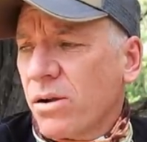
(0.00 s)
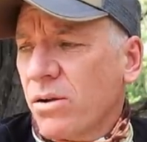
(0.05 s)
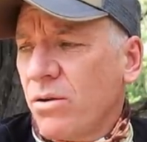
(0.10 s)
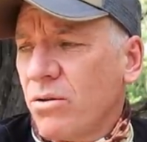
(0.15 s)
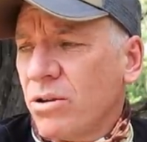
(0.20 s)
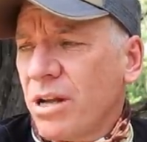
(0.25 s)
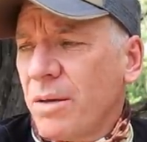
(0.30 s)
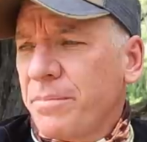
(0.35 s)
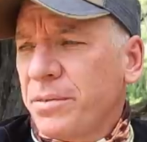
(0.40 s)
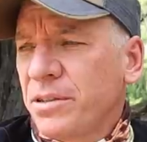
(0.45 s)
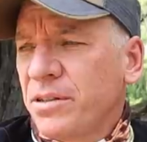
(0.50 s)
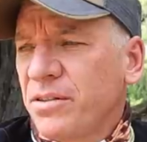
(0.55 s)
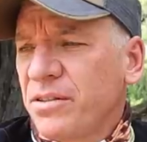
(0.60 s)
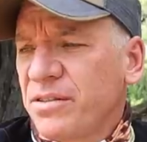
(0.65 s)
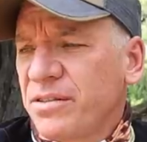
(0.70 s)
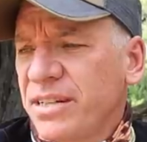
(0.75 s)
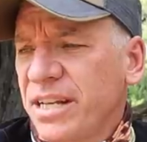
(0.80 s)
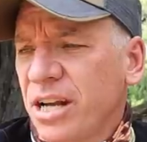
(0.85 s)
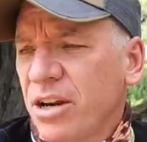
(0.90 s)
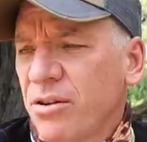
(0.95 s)
going up into the
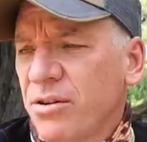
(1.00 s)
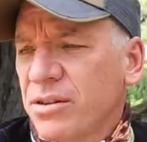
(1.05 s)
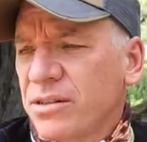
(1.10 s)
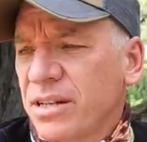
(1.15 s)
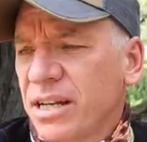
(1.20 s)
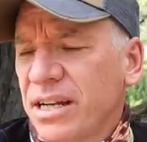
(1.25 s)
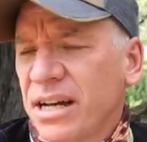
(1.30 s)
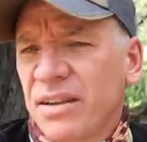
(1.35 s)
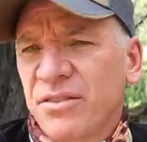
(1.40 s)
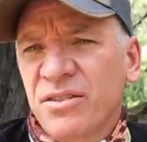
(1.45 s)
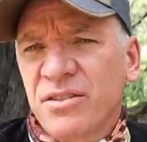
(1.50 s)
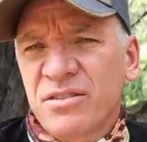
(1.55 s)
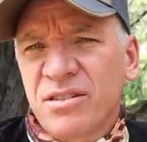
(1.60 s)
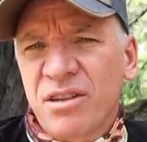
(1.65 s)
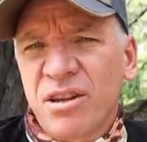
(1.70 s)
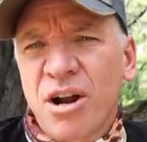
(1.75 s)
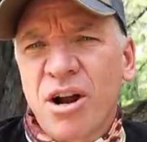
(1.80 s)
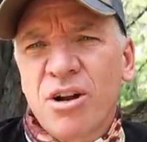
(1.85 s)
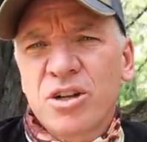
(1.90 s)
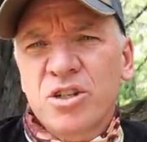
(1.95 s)
sierras i got this
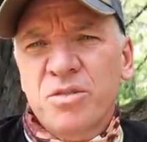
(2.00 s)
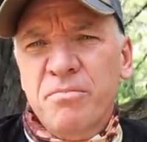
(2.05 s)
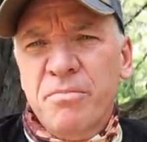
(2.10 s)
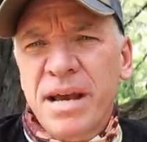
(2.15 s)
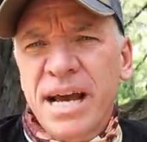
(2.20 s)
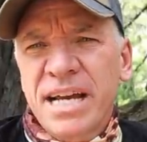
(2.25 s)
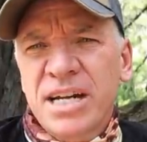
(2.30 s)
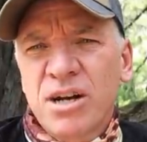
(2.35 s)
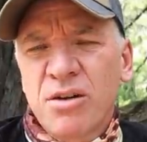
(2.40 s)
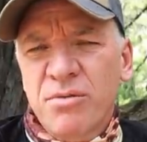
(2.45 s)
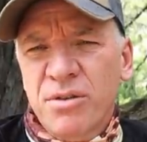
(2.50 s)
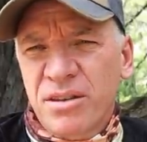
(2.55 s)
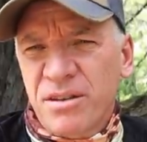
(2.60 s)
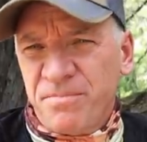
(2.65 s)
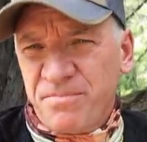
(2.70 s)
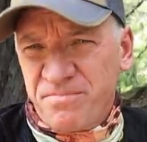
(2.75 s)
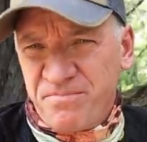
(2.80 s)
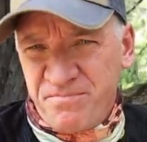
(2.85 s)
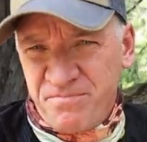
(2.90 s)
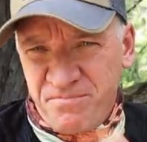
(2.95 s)
large meadow with
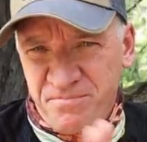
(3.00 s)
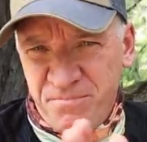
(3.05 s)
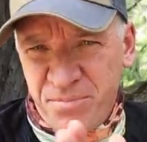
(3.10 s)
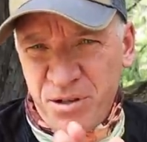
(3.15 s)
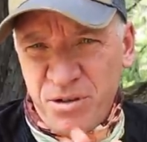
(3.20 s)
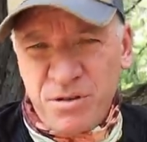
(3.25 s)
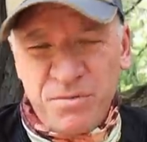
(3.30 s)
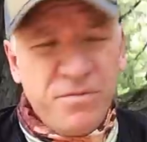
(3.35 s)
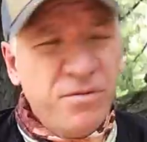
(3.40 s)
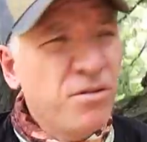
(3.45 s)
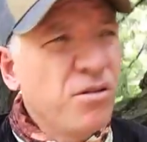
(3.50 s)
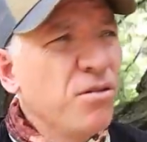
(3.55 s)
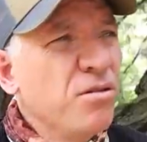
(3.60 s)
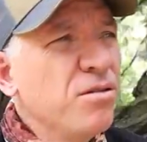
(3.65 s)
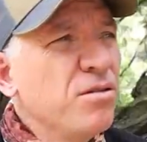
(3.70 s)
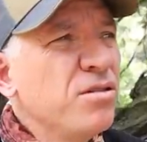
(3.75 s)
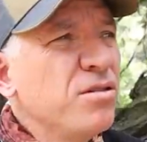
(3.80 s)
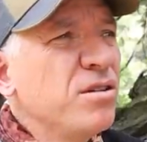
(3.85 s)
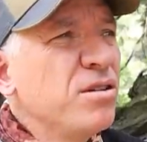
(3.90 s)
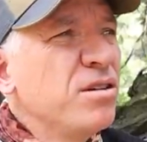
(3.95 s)
a beautiful
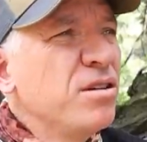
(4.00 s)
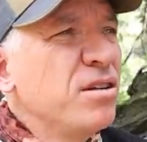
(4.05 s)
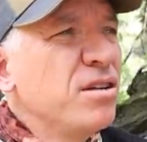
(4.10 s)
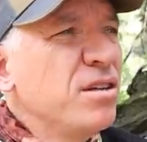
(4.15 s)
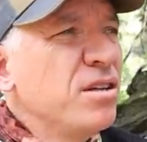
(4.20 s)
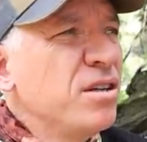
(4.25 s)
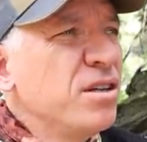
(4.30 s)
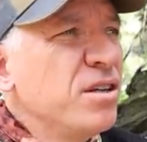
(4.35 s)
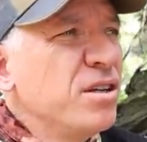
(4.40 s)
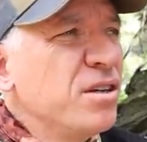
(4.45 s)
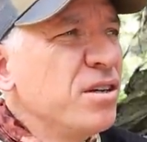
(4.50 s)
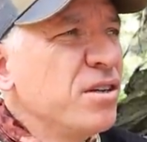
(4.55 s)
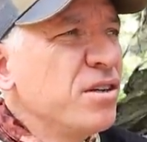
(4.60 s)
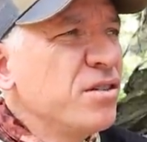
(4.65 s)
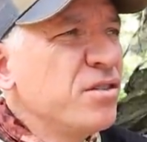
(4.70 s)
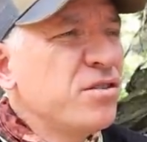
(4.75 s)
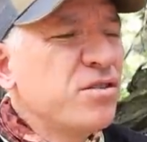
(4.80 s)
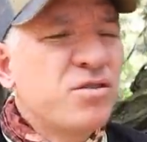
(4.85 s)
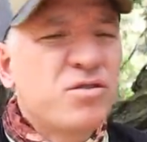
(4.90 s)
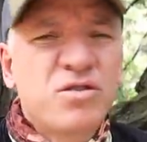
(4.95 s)

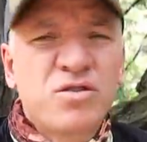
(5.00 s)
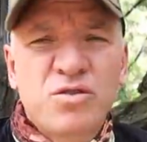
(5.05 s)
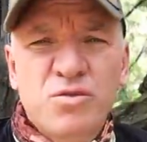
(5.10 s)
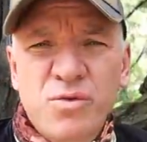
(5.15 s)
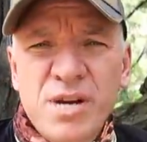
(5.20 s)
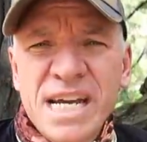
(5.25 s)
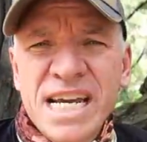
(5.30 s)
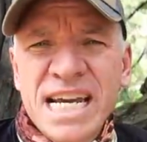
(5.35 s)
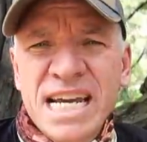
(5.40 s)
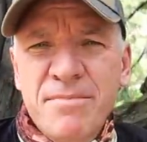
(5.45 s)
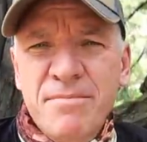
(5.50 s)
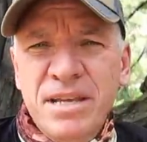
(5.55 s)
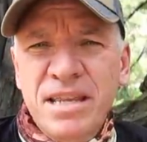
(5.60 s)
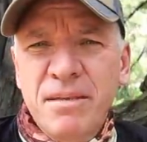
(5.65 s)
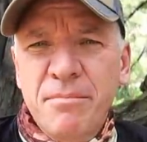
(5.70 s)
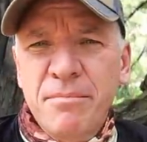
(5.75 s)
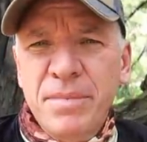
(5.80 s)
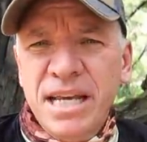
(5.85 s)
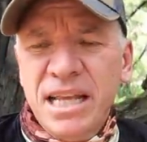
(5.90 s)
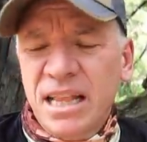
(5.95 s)
stream in
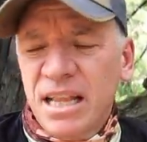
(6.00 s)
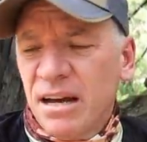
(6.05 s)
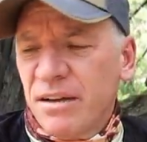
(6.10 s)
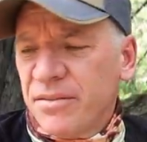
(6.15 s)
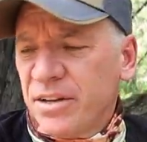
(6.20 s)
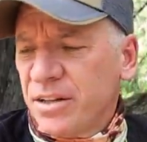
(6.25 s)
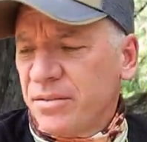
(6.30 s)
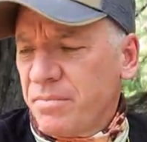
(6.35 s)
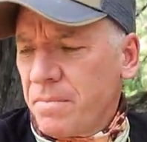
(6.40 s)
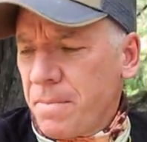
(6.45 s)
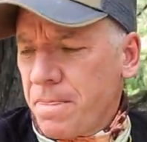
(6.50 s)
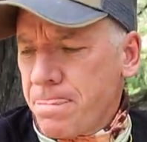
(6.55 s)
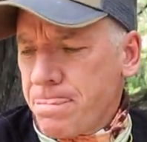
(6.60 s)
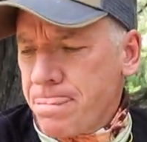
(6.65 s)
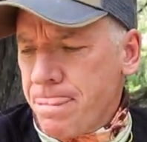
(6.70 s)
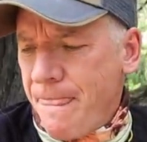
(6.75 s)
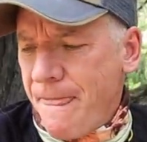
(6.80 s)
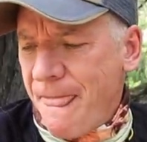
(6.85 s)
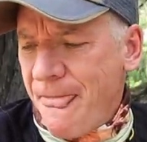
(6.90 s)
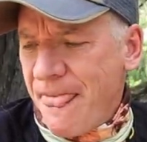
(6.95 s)
the middle of it
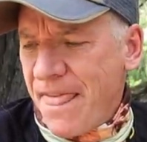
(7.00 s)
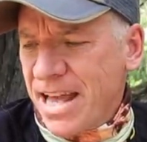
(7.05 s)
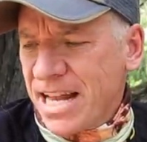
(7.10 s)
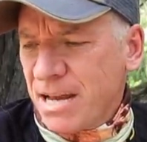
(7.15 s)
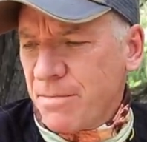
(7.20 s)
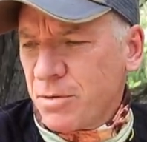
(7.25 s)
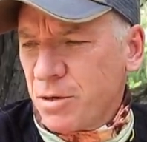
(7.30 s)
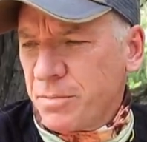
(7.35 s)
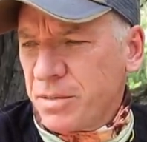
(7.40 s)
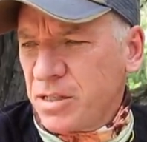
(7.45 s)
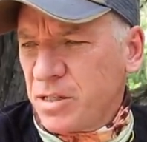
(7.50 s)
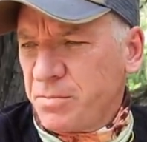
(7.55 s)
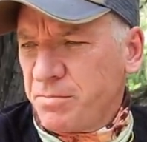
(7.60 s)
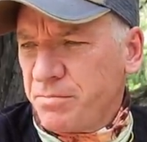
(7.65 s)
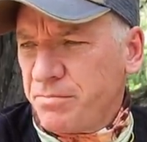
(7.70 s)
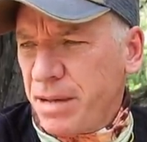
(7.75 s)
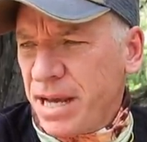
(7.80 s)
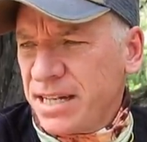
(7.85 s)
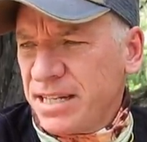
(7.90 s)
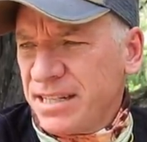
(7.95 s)
and i'm going to be
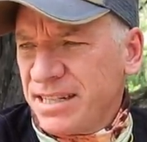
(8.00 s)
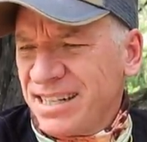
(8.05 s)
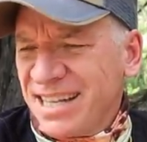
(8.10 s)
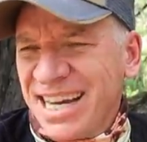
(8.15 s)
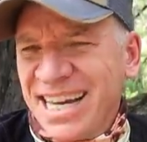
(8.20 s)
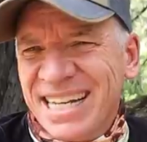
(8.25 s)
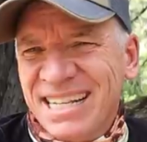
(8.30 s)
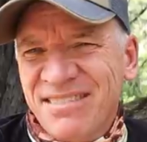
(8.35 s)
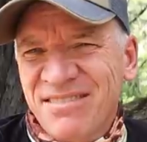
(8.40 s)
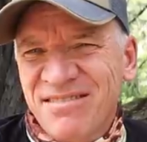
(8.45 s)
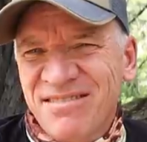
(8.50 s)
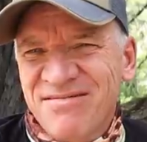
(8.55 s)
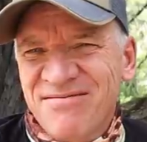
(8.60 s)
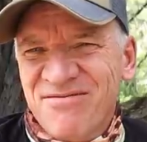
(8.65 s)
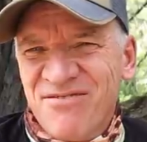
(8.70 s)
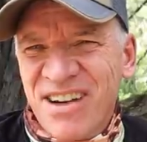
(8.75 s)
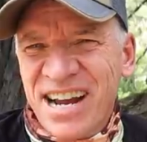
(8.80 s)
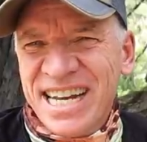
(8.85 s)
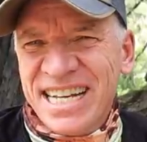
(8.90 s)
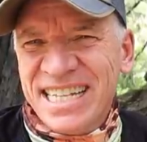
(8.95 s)
spending the night
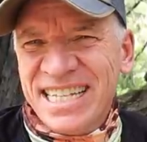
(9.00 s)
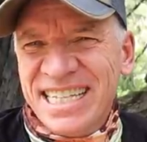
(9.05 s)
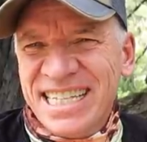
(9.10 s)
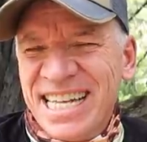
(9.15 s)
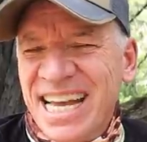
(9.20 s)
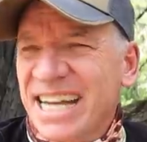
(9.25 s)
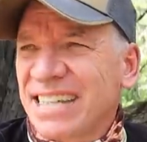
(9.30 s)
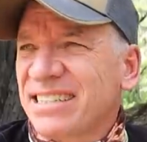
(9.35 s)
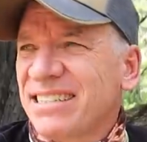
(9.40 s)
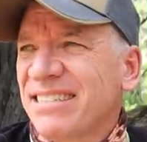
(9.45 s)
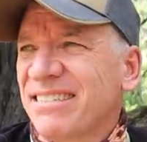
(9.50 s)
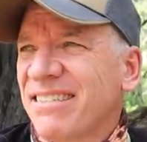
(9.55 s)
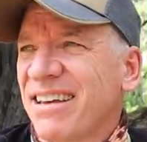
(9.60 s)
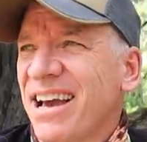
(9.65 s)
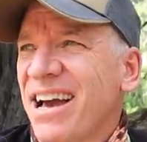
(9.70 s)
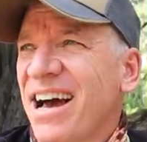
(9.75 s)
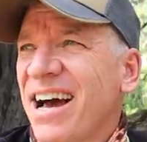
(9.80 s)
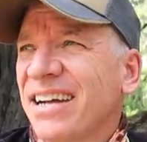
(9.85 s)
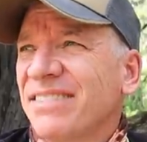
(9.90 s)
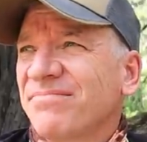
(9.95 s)
right next to
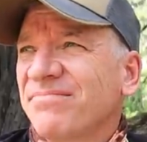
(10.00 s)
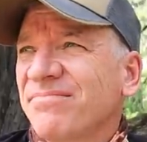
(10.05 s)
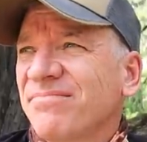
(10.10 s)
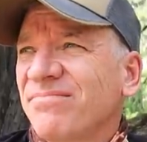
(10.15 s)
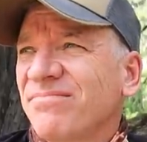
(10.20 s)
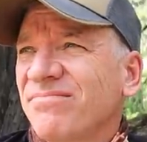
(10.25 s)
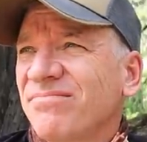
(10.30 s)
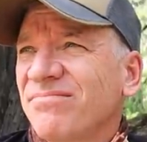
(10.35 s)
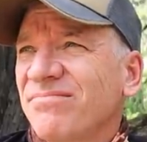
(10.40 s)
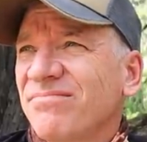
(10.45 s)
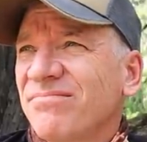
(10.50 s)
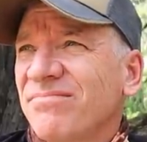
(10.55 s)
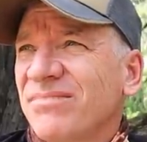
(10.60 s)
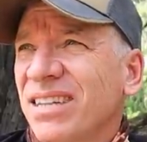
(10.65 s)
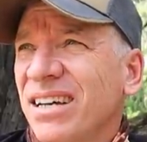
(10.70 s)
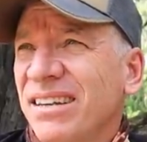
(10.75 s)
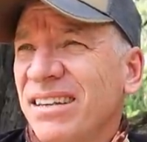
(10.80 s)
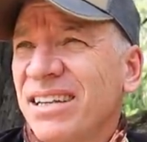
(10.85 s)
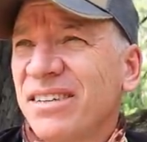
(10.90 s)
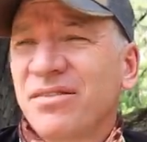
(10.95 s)
that
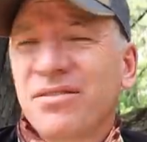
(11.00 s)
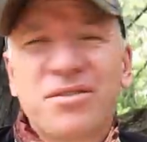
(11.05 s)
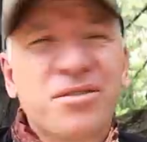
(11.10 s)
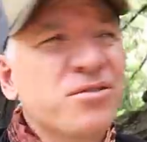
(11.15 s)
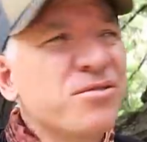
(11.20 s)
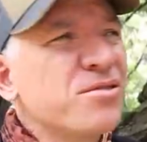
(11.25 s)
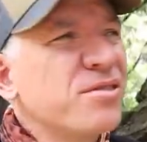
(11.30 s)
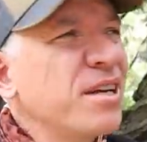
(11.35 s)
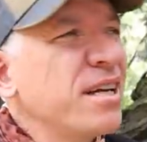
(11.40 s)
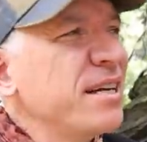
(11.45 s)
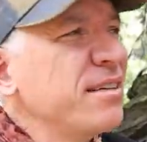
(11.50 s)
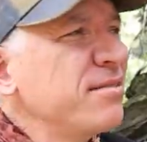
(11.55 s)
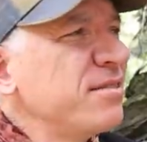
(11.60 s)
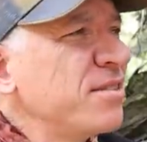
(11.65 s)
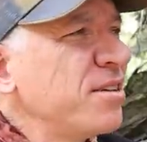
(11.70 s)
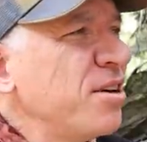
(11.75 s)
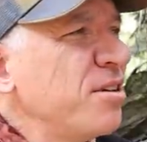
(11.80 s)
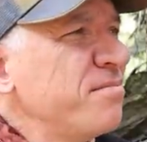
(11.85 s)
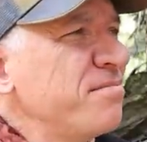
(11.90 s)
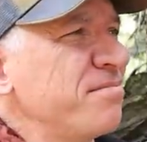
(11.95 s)
i think thursday
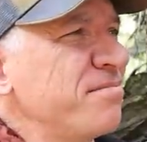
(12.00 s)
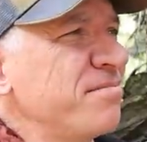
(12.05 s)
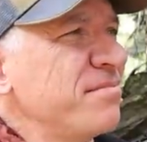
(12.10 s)
so